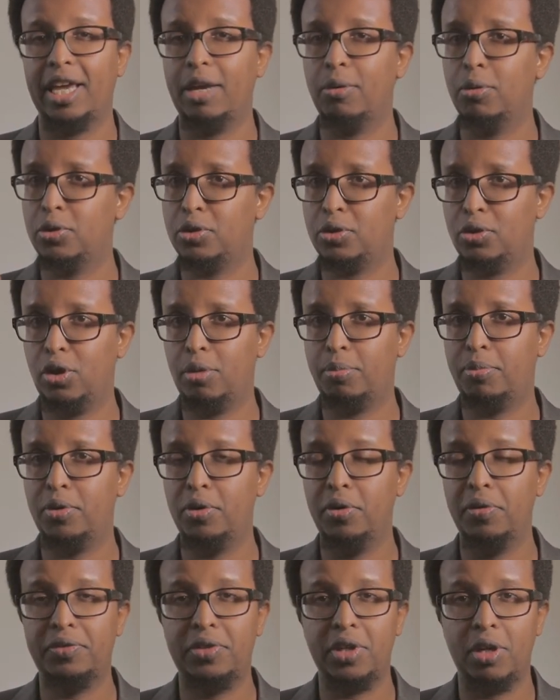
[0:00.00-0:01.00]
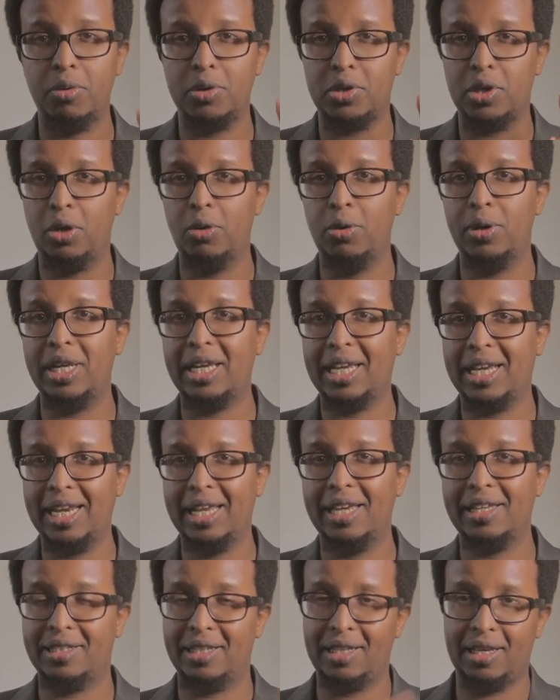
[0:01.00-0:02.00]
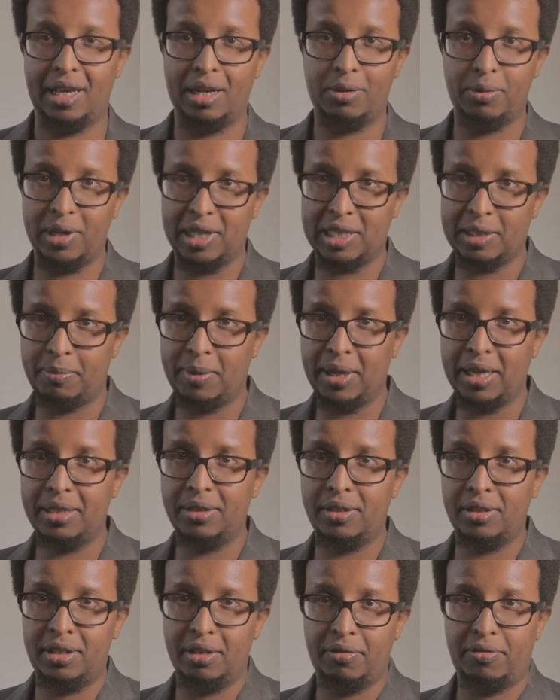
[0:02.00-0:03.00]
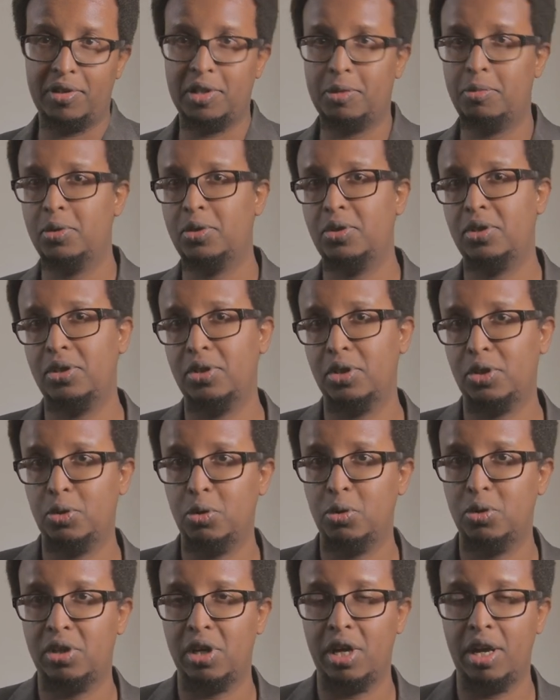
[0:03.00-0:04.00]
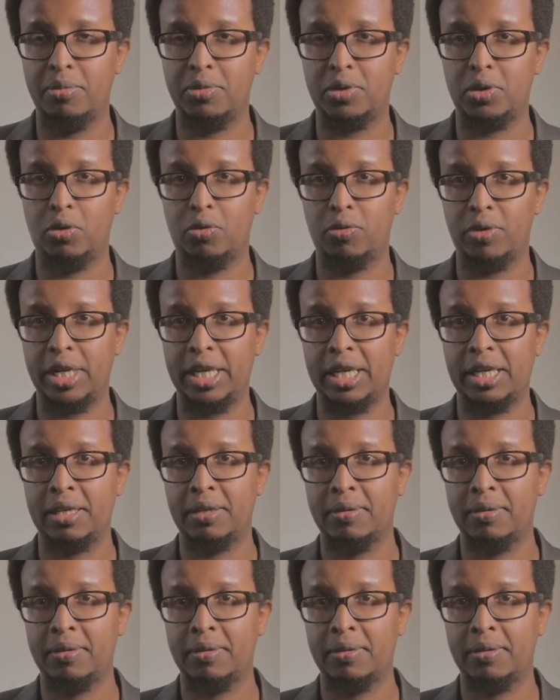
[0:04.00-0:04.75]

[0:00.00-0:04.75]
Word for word: It was not approved, it was only cleared, and we explained the difference between the two terms already.